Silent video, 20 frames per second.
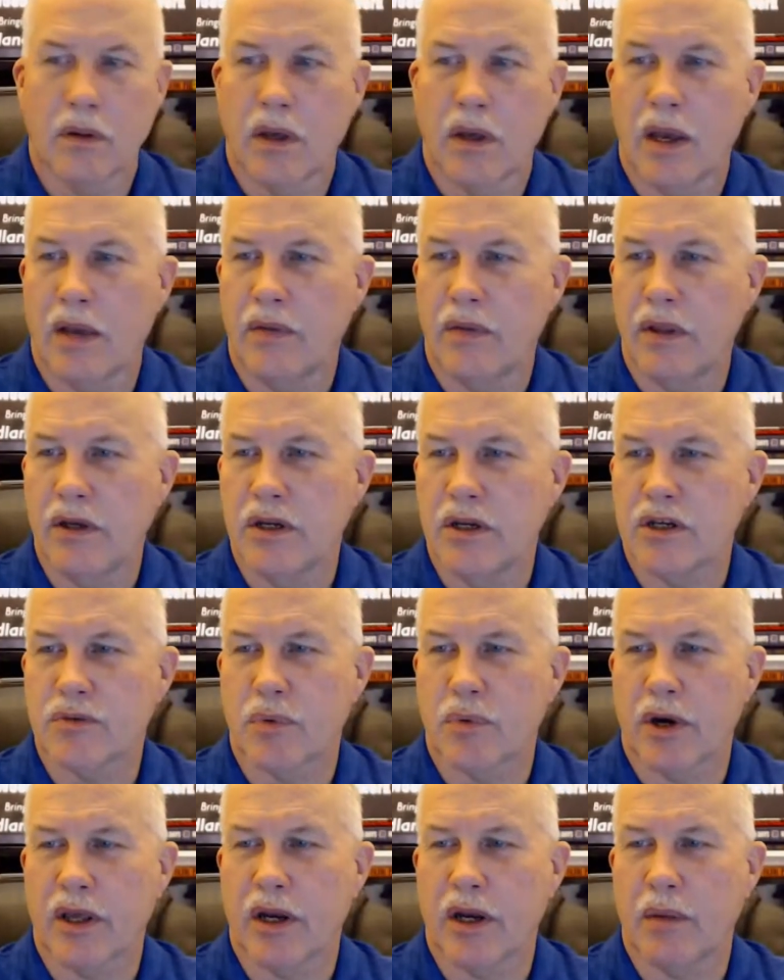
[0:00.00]
And then just
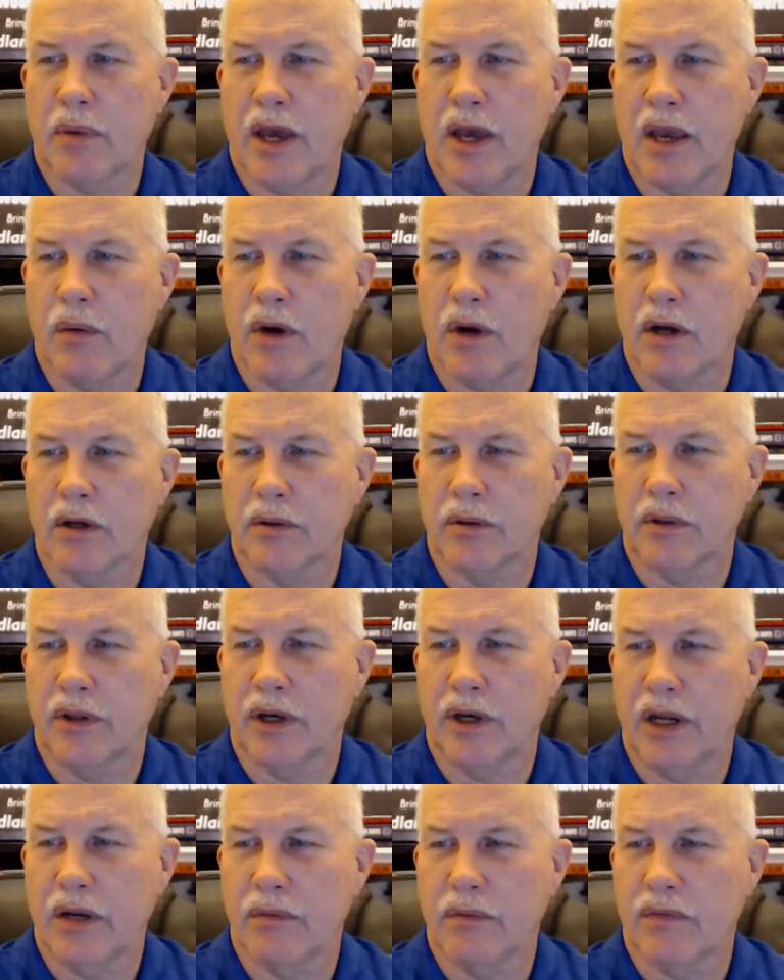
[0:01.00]
bring it up. Hey, welcome to the
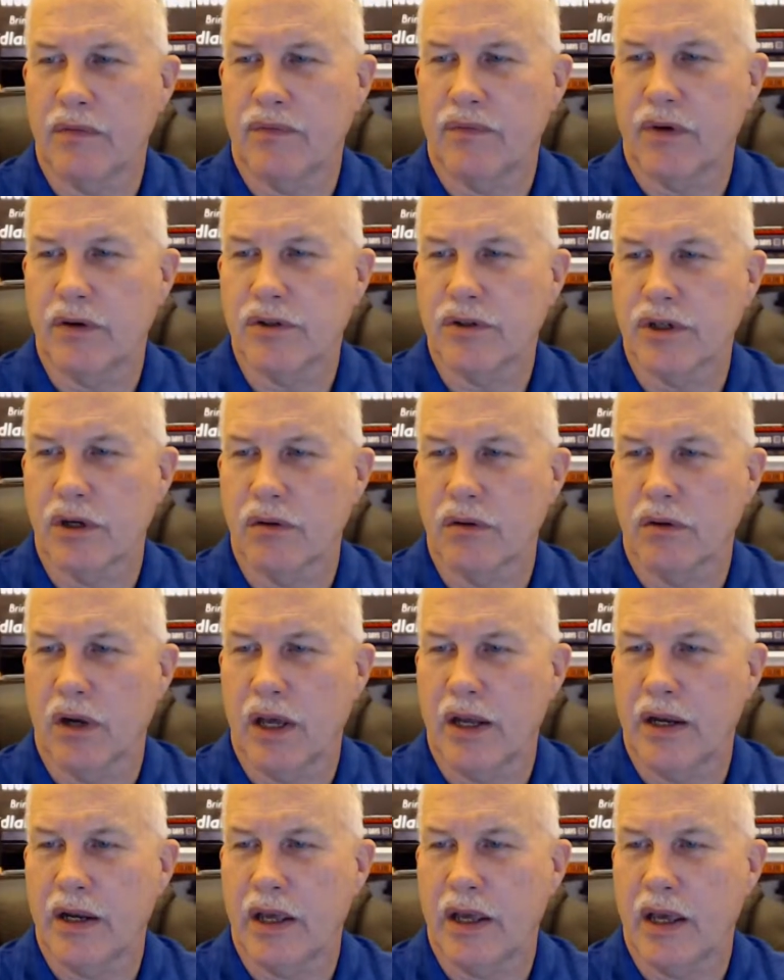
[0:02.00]
Dean Renfro Show.
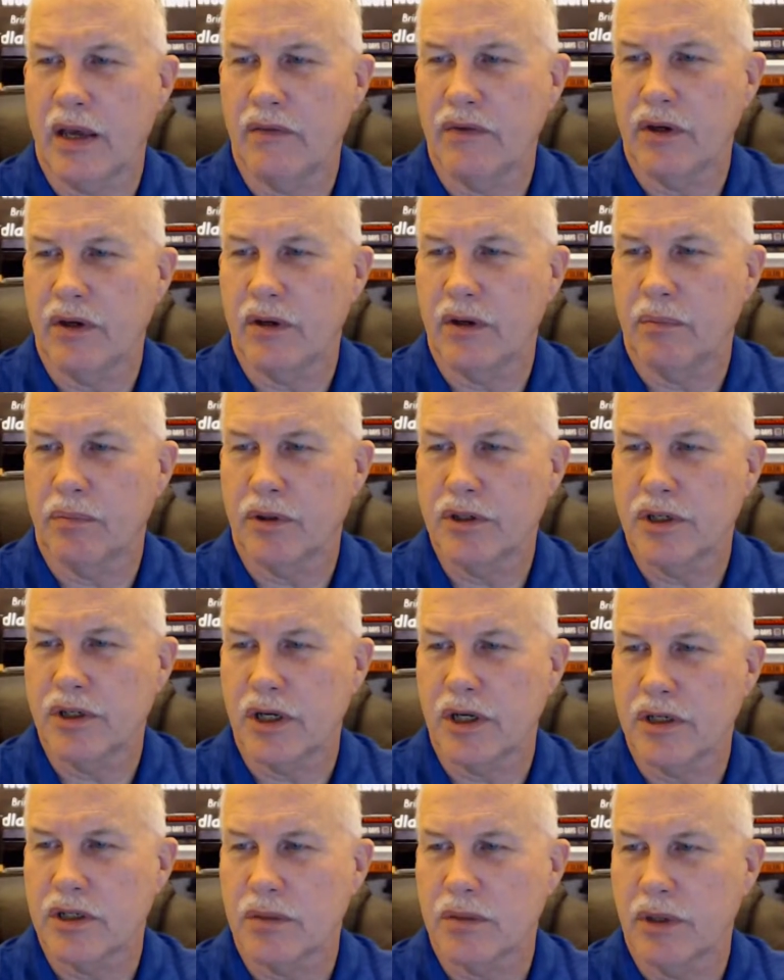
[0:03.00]
Glad to have you.
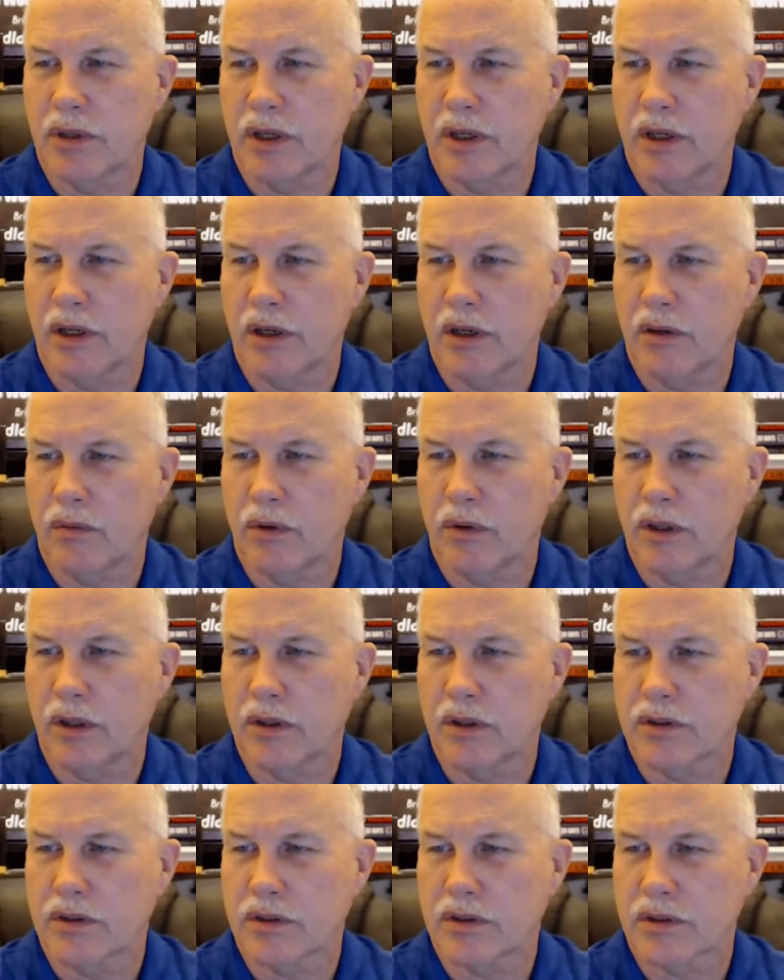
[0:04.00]
Appreciate you being here with
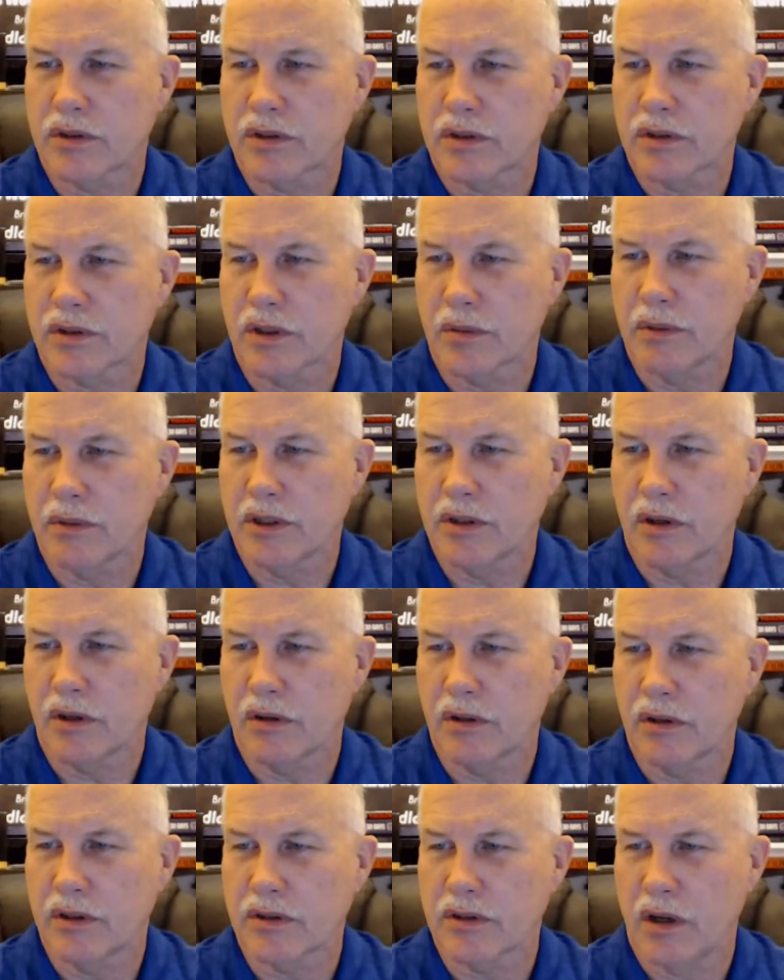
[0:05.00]
us. Let me
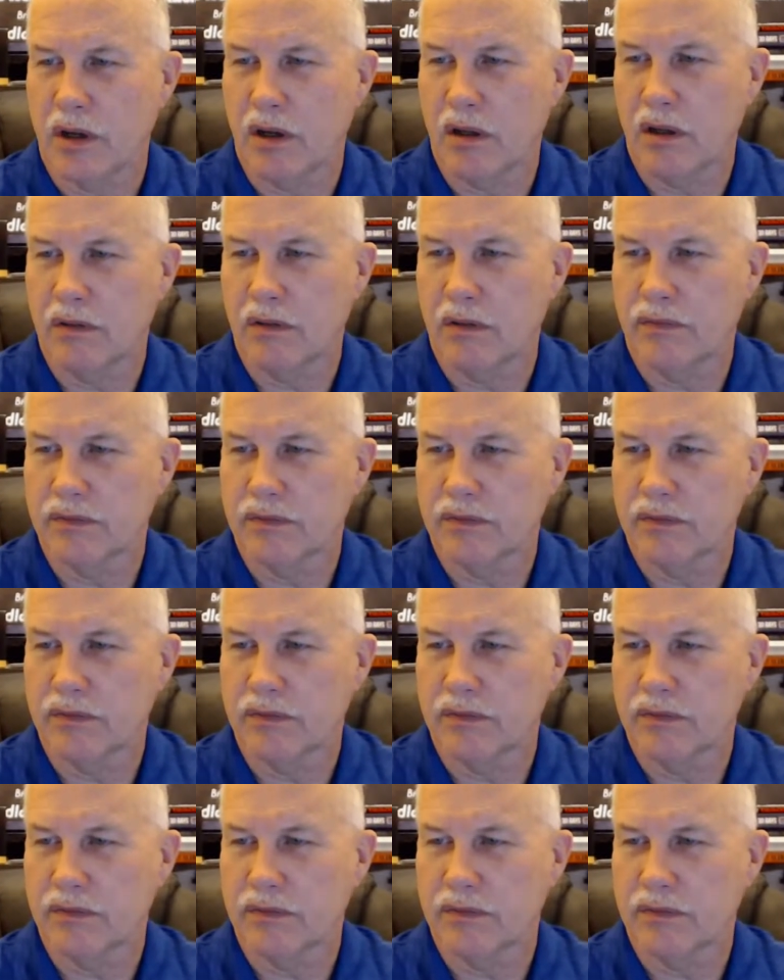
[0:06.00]
turn this off.